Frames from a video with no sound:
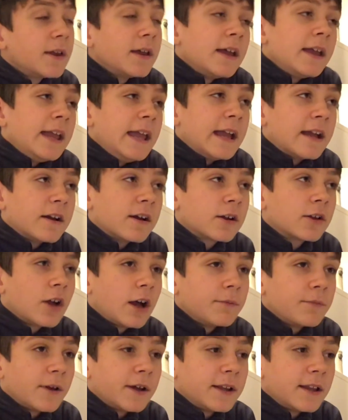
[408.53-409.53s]
He can
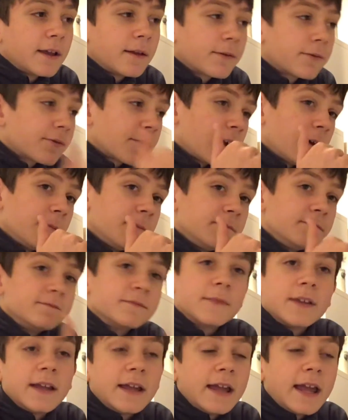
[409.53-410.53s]
climb, like there's
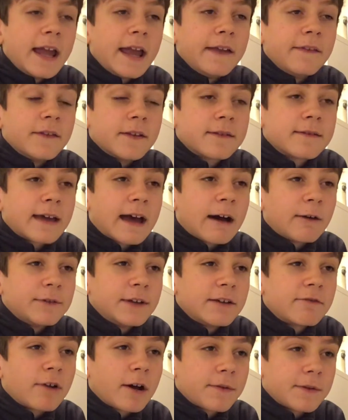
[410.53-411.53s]
in the town
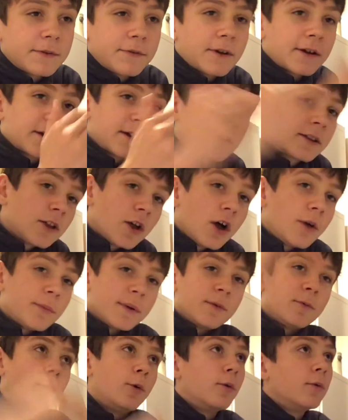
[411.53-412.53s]
near us, there's like a
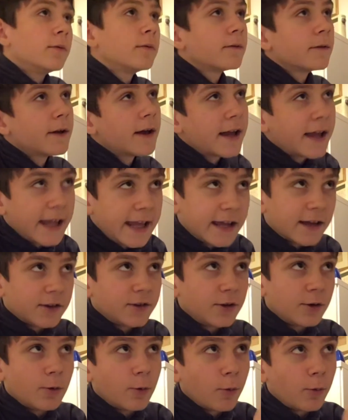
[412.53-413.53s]
climbing wall. He can
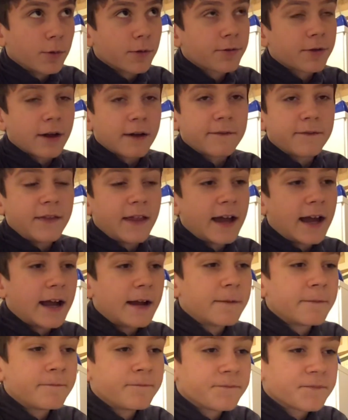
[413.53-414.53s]
do all the stuff
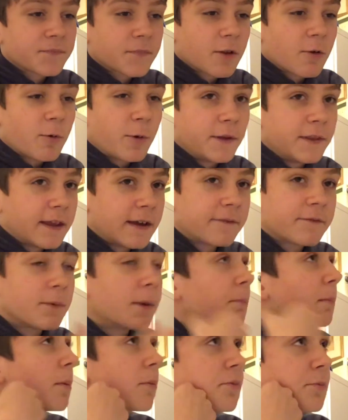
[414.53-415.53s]
there. Went there for my
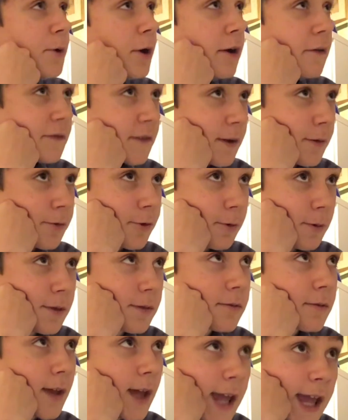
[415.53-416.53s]
mum's birthday, so
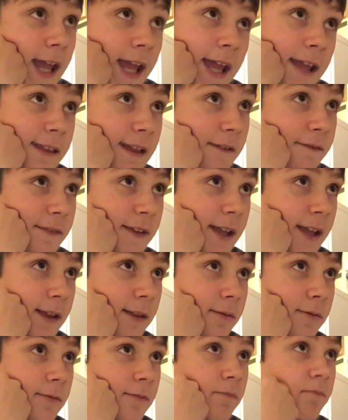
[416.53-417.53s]
he
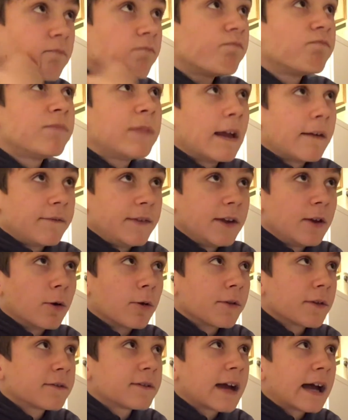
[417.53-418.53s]
definitely
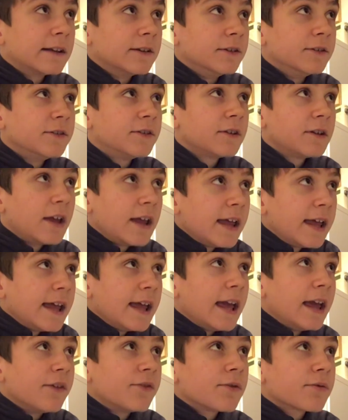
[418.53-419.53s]
got the talent.
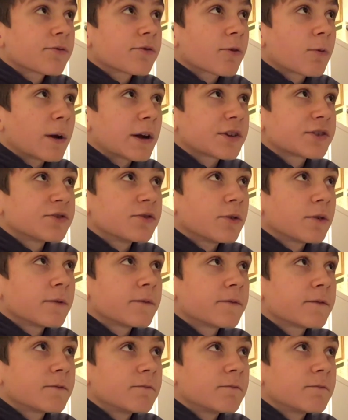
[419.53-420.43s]
It's just a question of,